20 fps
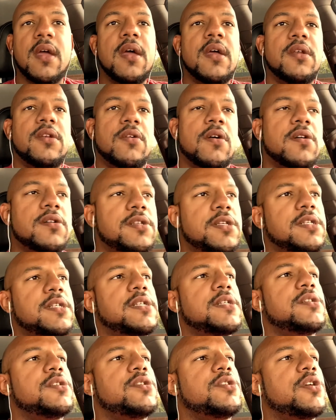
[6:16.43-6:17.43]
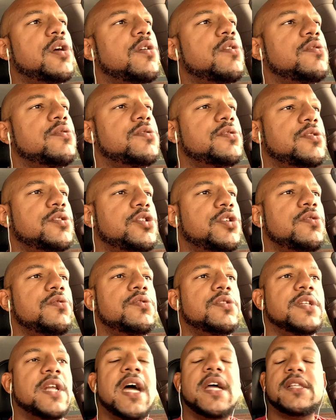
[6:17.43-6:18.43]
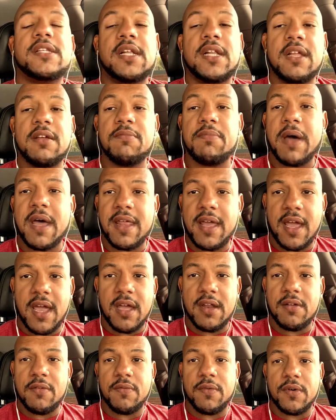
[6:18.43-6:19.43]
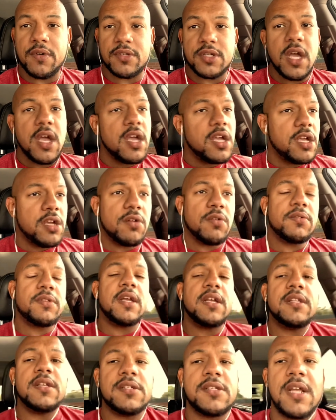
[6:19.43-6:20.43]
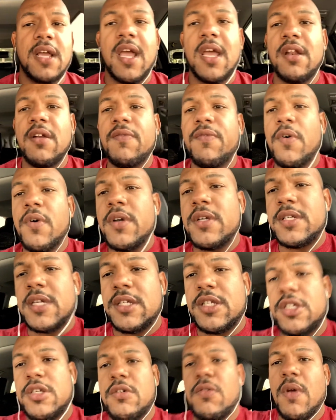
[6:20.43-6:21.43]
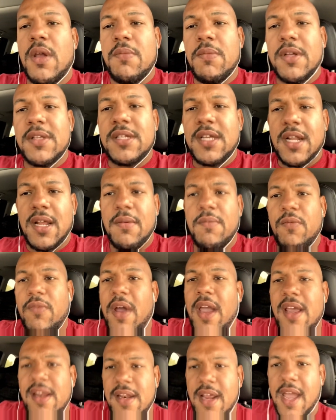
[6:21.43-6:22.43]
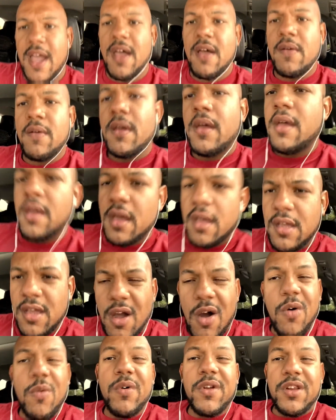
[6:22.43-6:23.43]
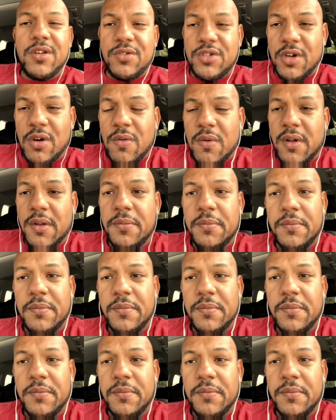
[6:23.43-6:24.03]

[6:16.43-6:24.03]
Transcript: Narcissists choose not to live by that inner voice. You don't think there's an inner voice that's screaming to them right now? Yo, what are you doing?